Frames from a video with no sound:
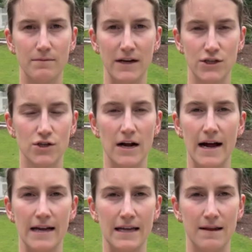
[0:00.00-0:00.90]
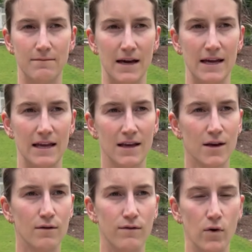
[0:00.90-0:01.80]
my stride and my
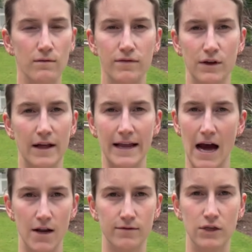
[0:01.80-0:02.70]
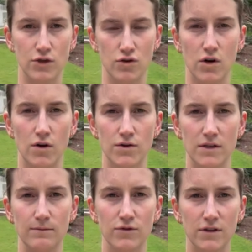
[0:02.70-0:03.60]
form feel out of control.
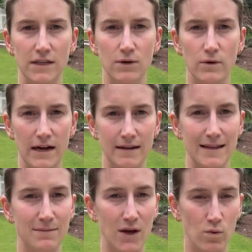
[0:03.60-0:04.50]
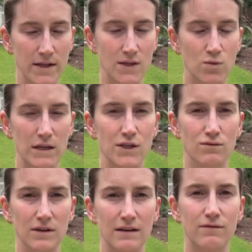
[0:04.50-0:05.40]
So I'm really wearing them once a week to
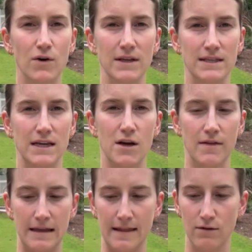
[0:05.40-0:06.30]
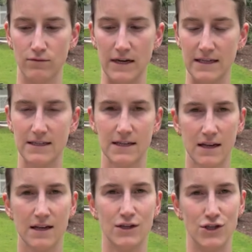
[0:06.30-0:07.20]
really focus in on that race
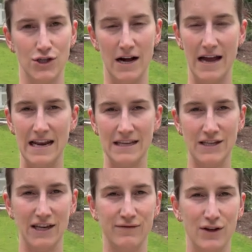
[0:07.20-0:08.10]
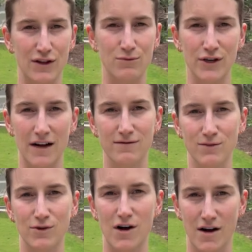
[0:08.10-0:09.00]
stride. So I feel a little more
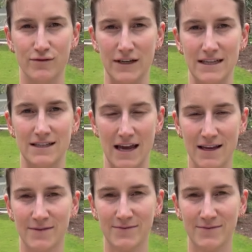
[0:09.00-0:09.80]
comfortable on race day.